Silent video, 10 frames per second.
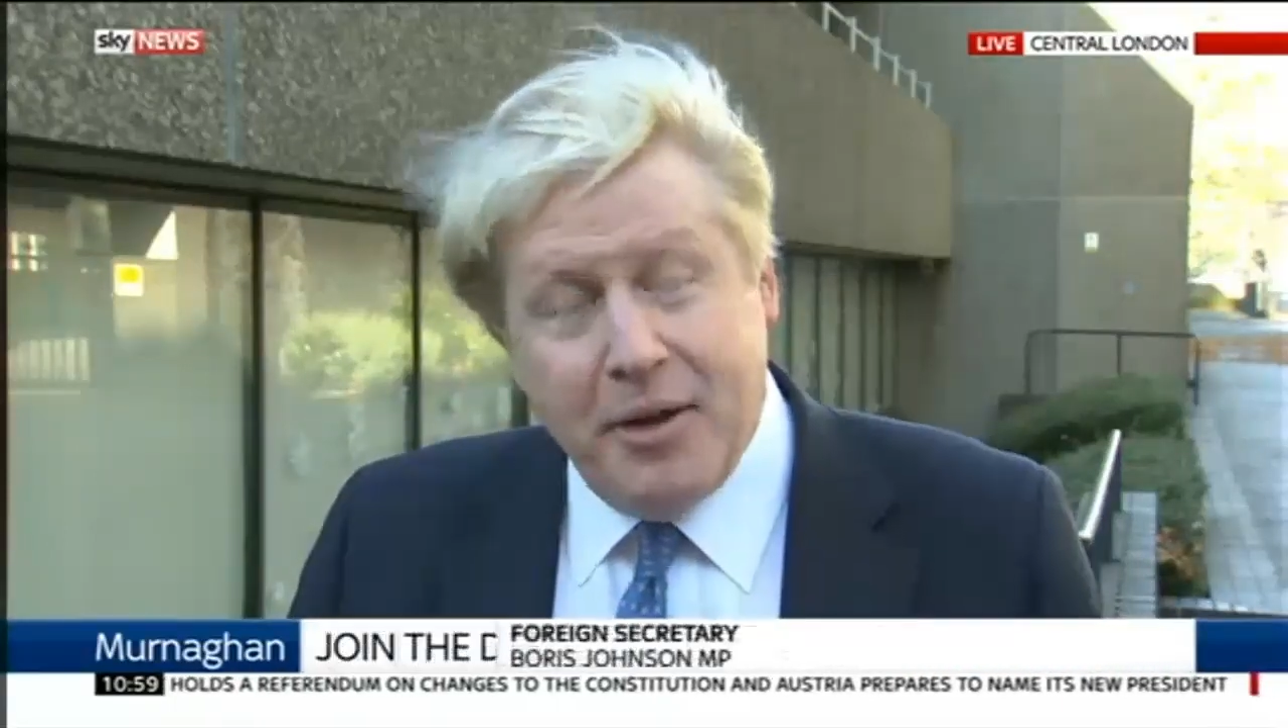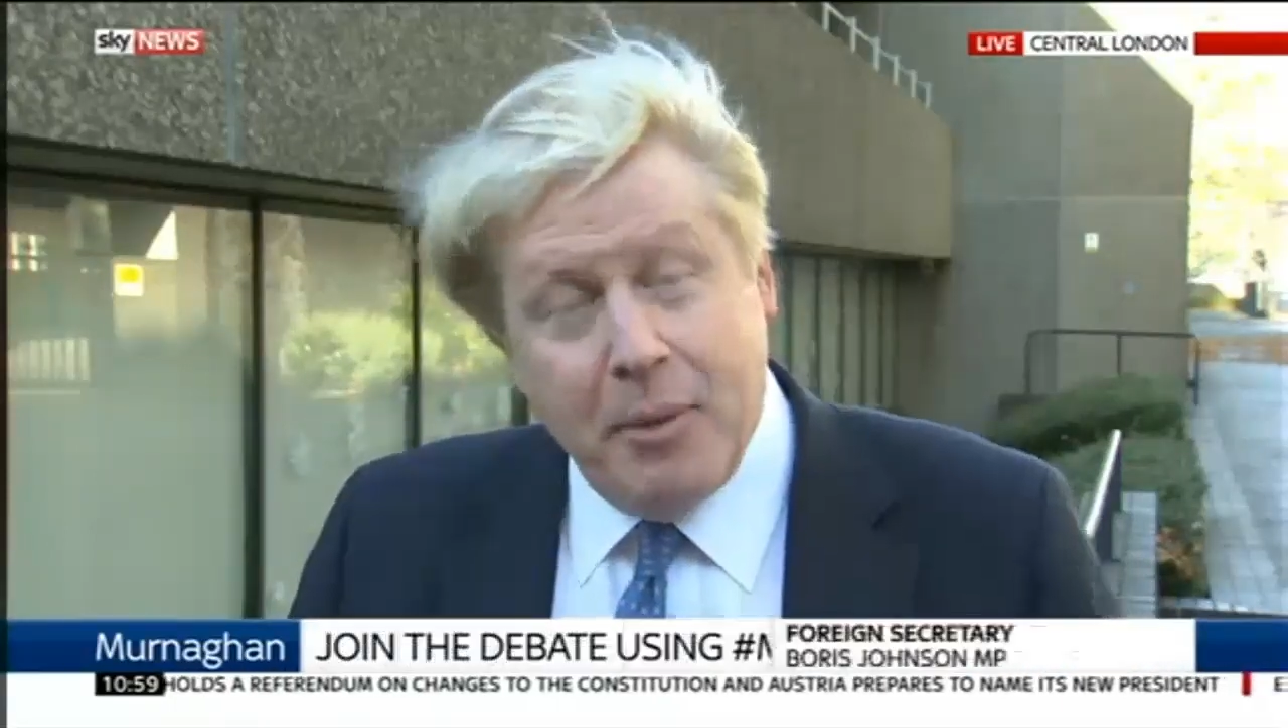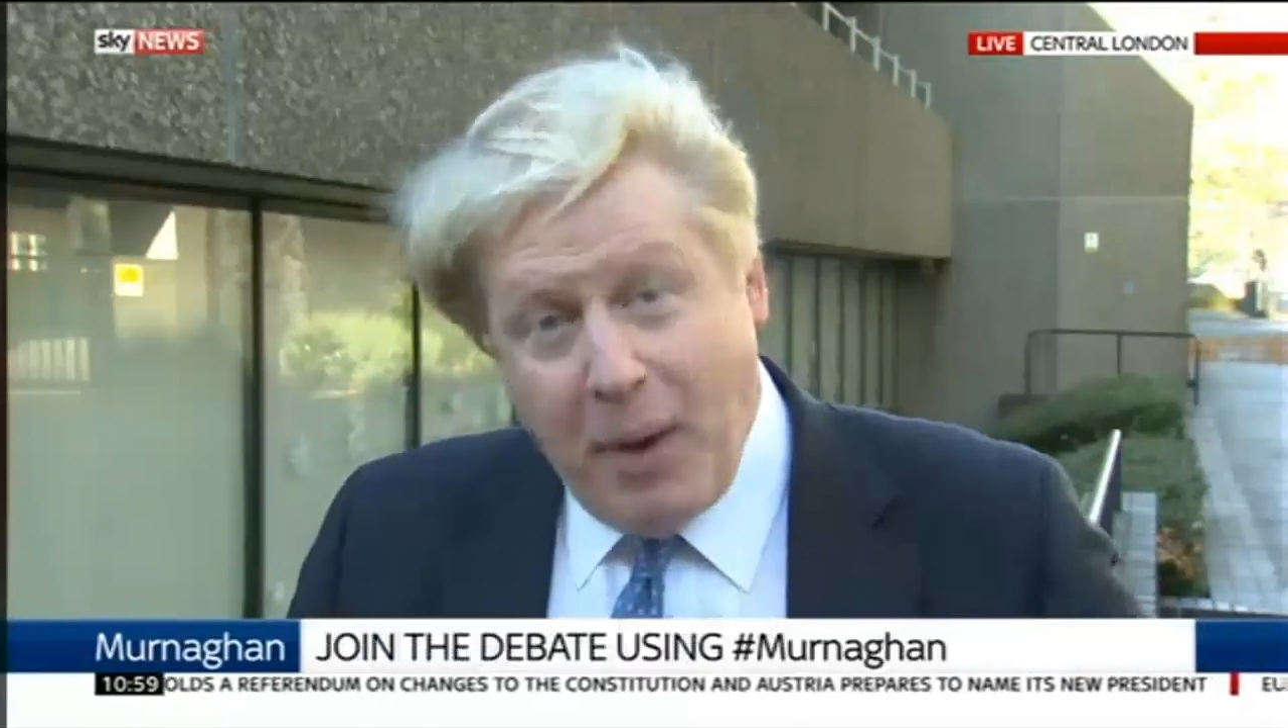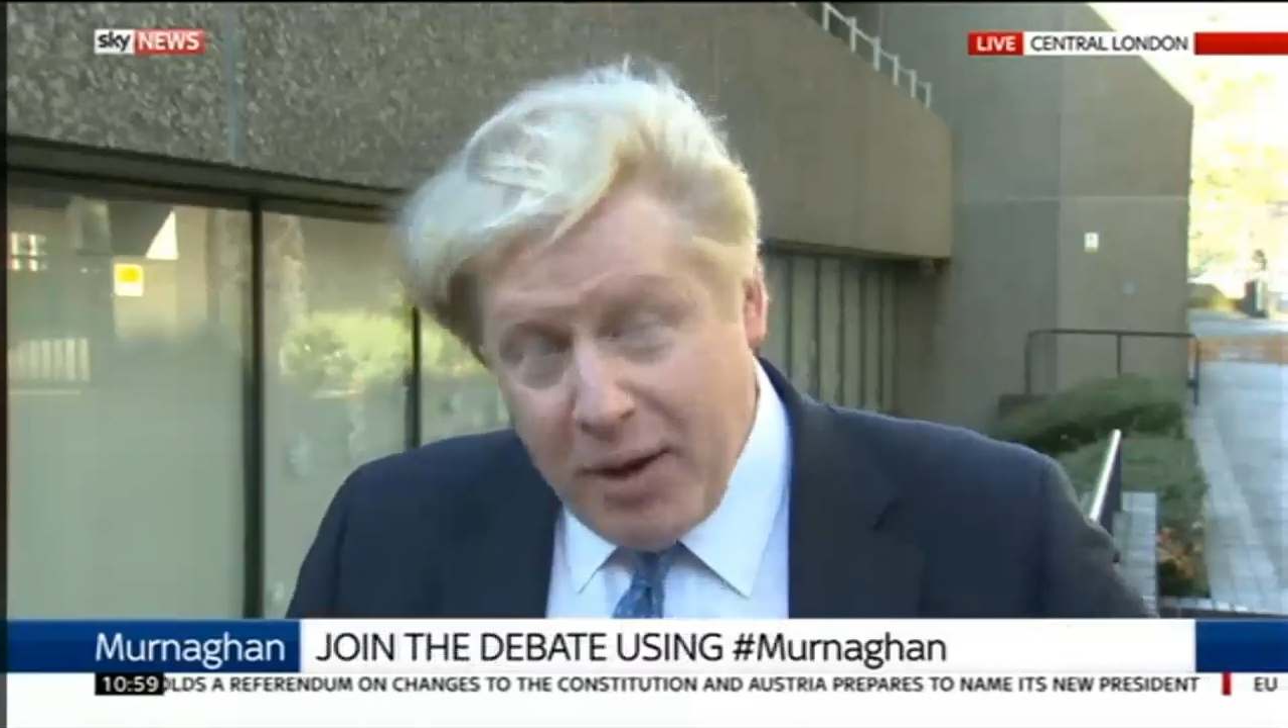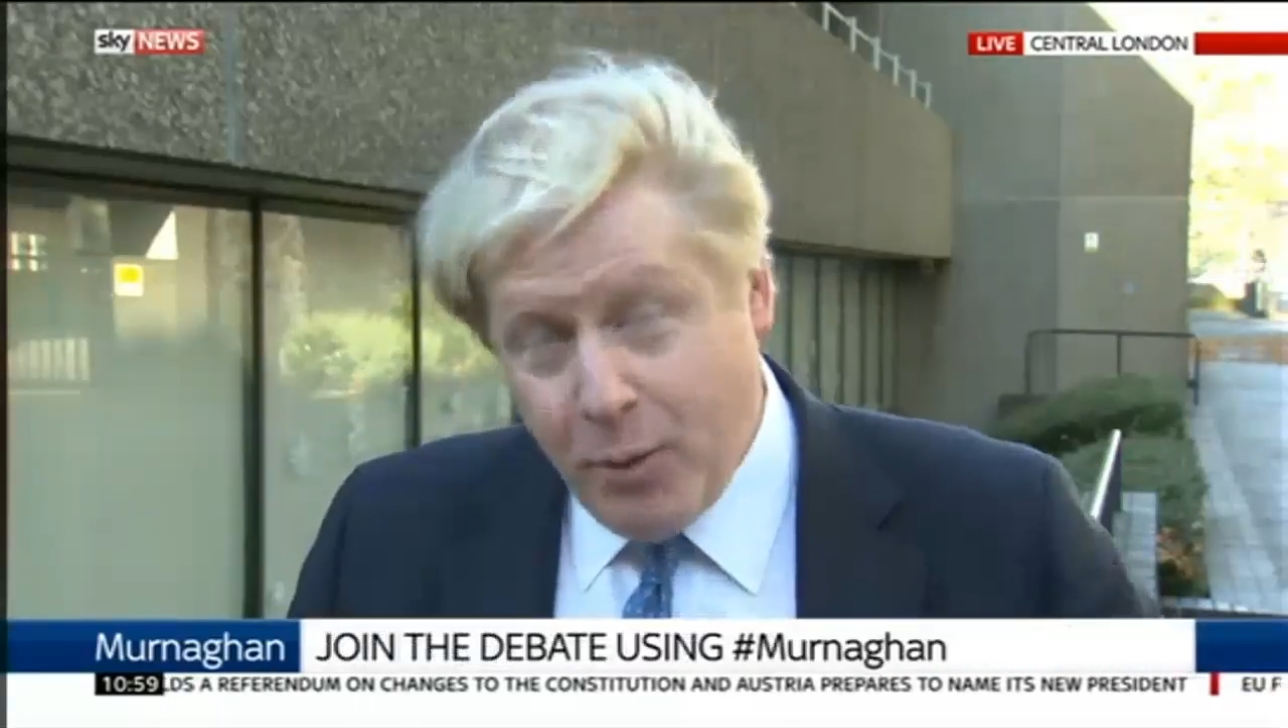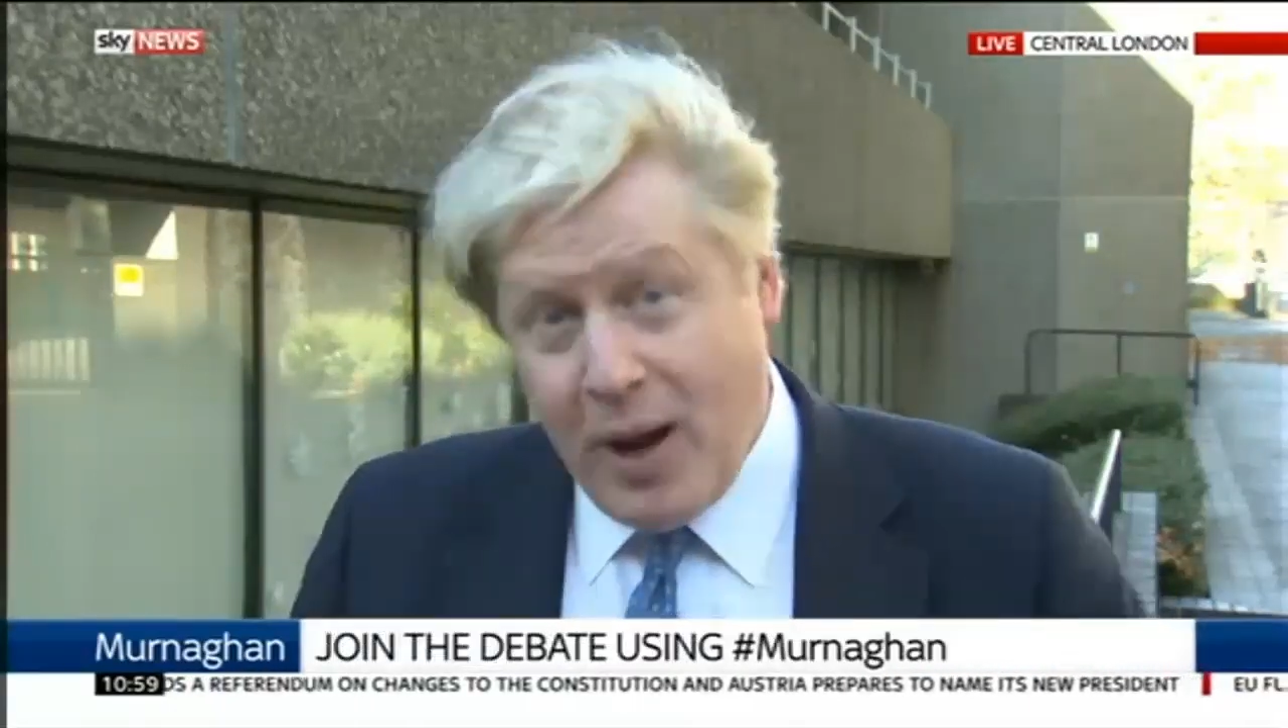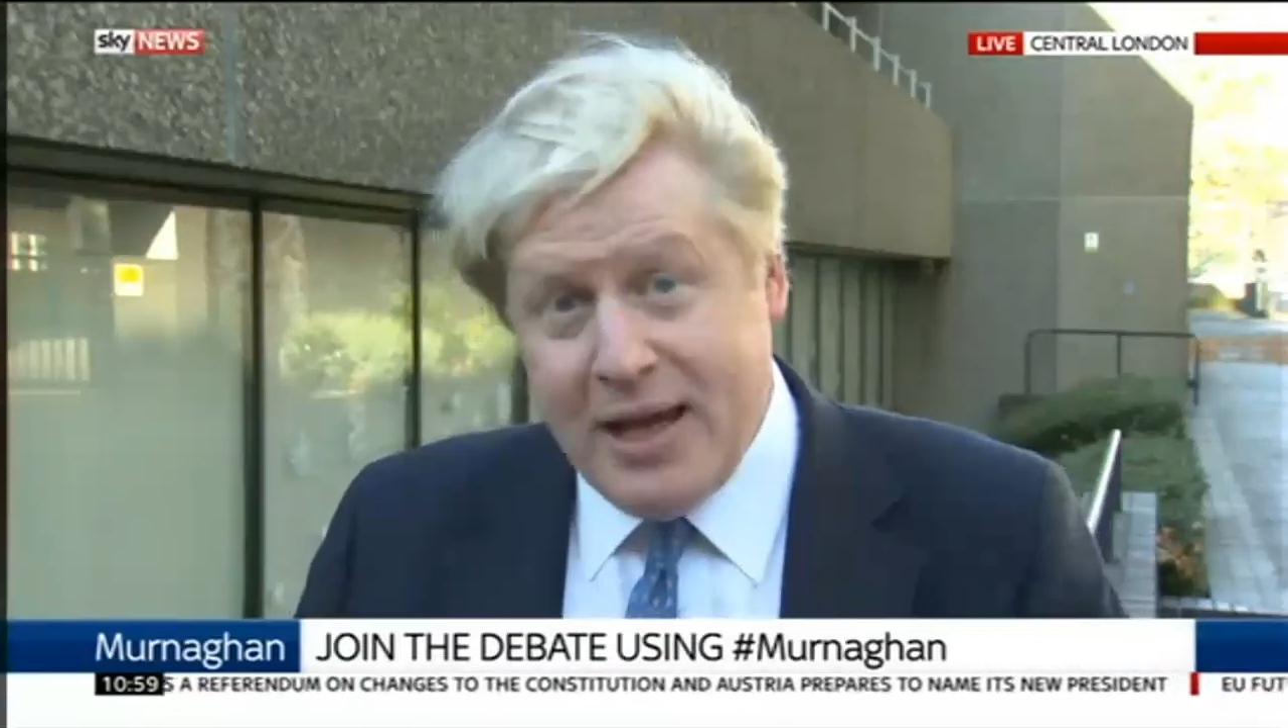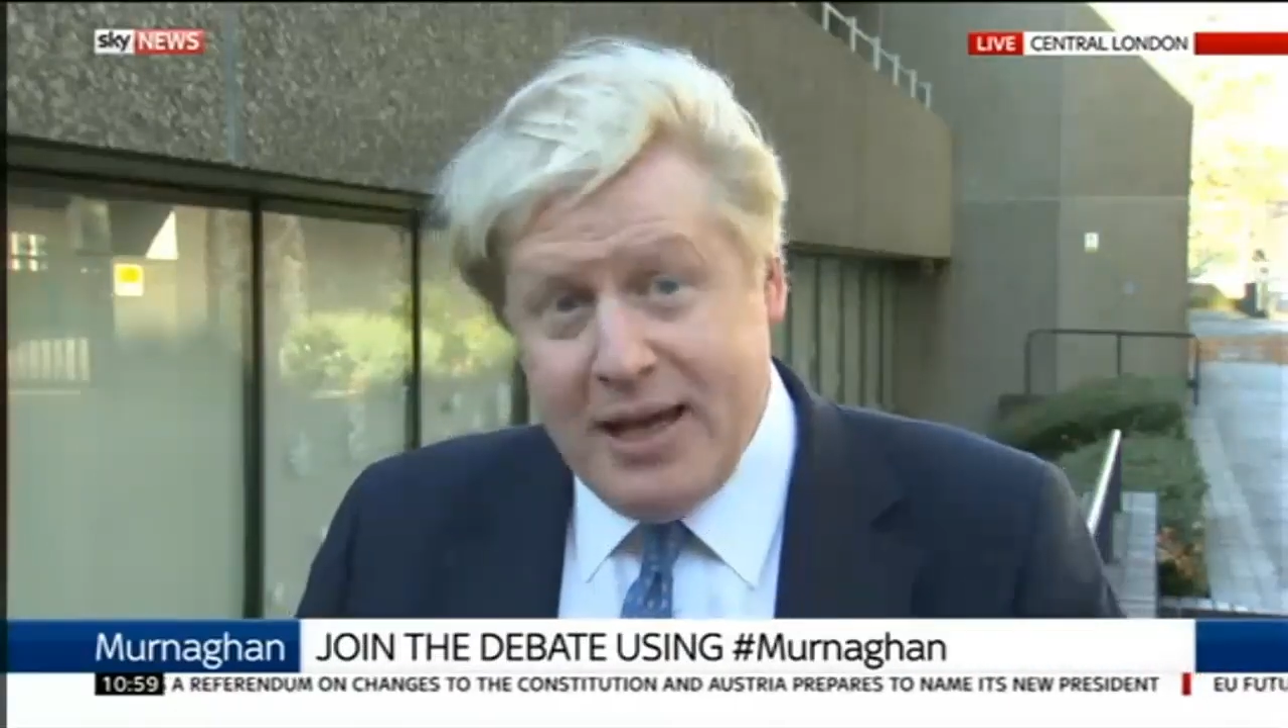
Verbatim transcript: and and by the way,